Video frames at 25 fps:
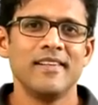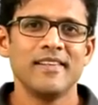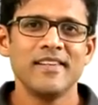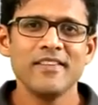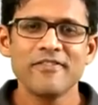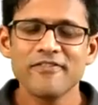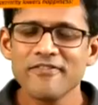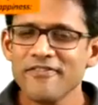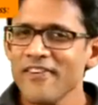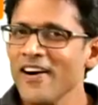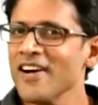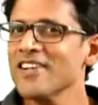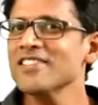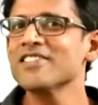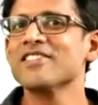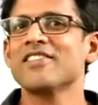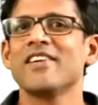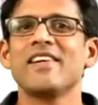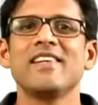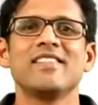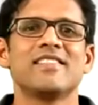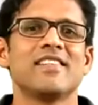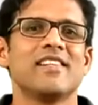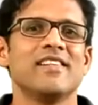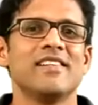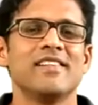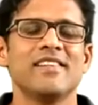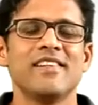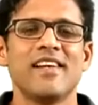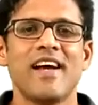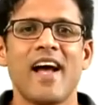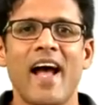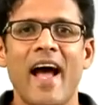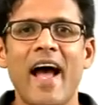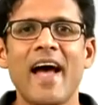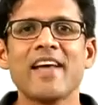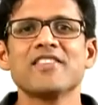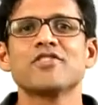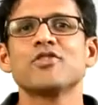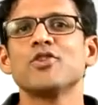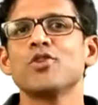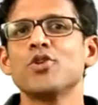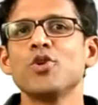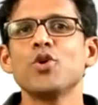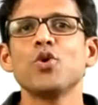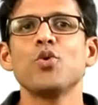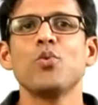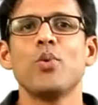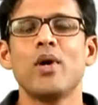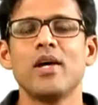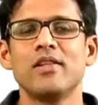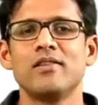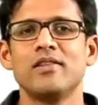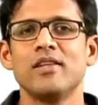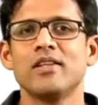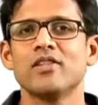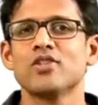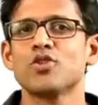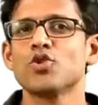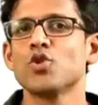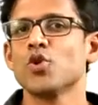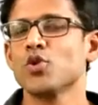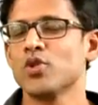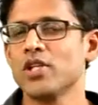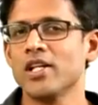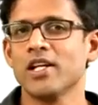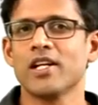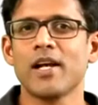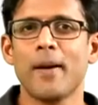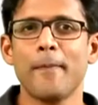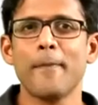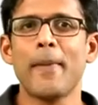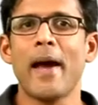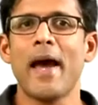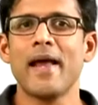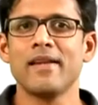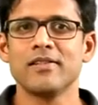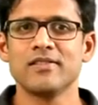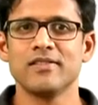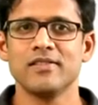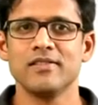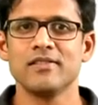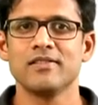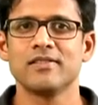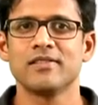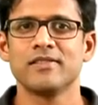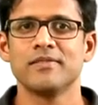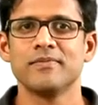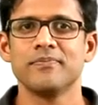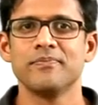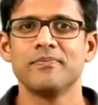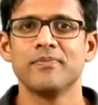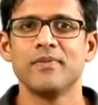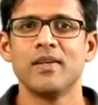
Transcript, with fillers: The first reason has to do with social comparisons.